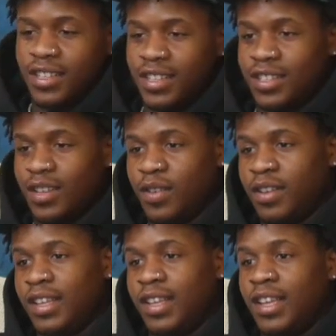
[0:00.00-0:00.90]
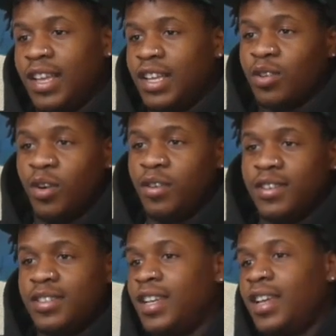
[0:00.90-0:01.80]
it's all the
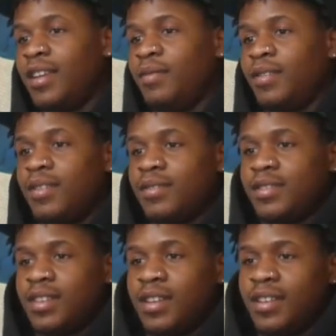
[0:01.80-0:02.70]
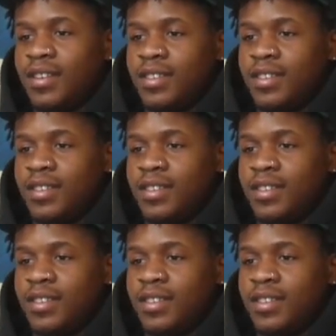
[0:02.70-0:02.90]
same, you know what I'm saying?